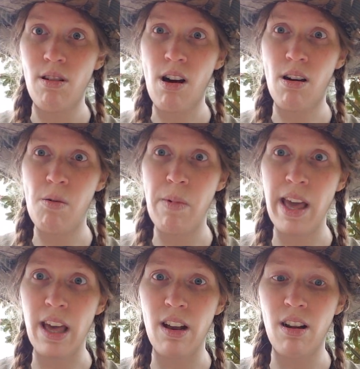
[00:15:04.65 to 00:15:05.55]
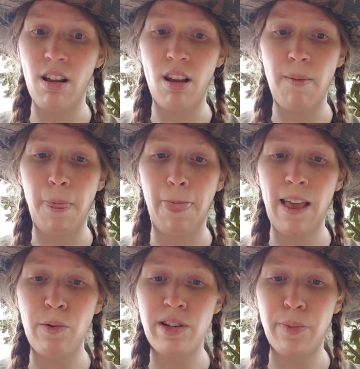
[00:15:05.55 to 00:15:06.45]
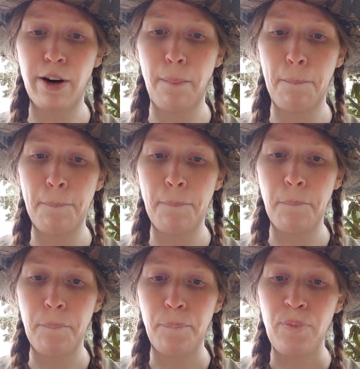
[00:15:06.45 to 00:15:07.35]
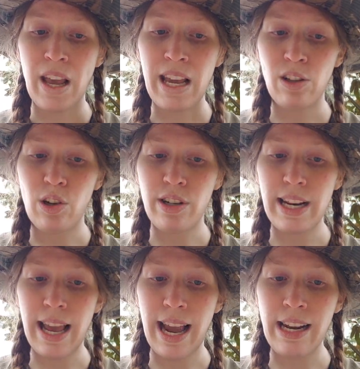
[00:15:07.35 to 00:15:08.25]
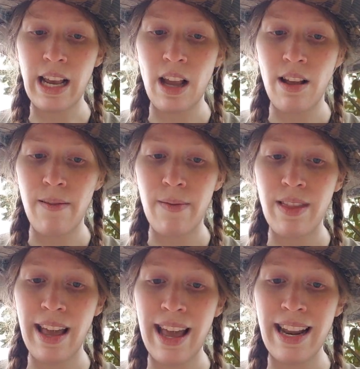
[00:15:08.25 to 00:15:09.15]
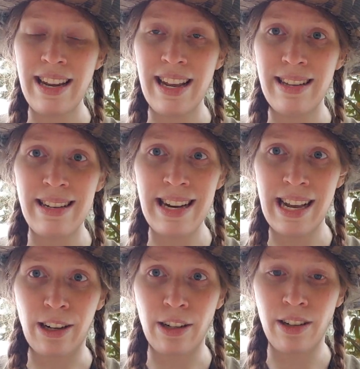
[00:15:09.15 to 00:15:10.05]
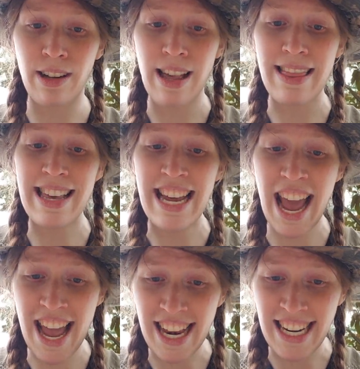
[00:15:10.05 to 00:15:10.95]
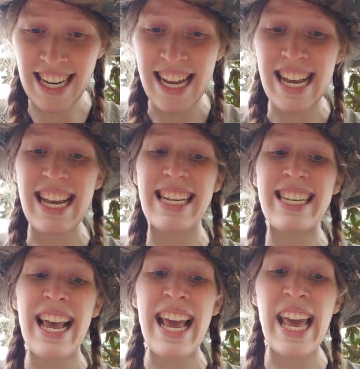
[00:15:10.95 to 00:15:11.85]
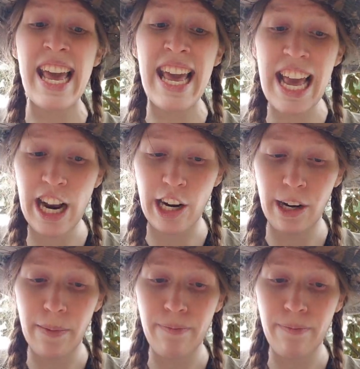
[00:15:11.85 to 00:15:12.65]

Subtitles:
Oh man, he whispered. He looked at Annie. The end isn't near. The end is here.